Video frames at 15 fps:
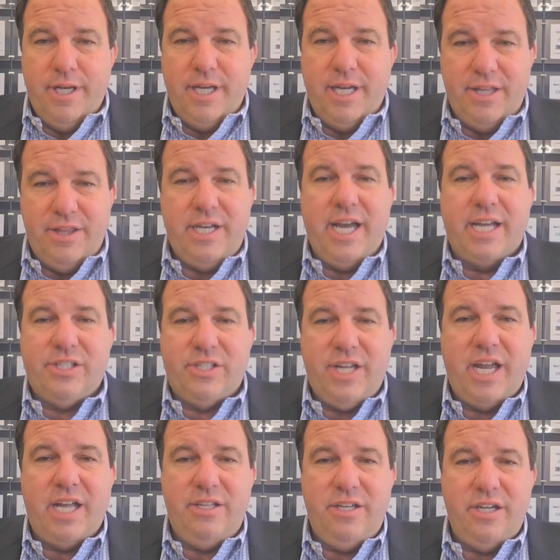in the next
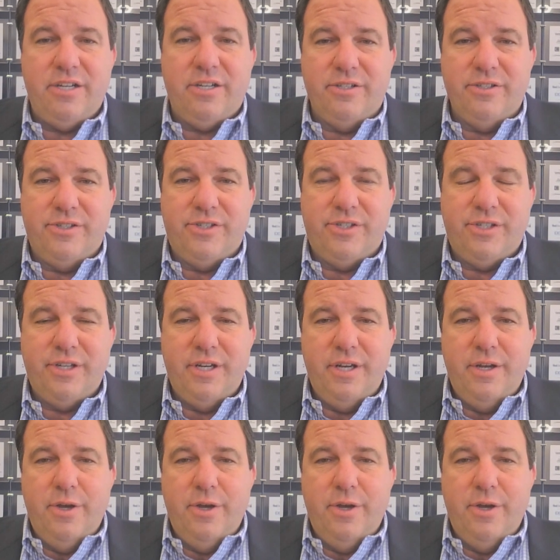10 years.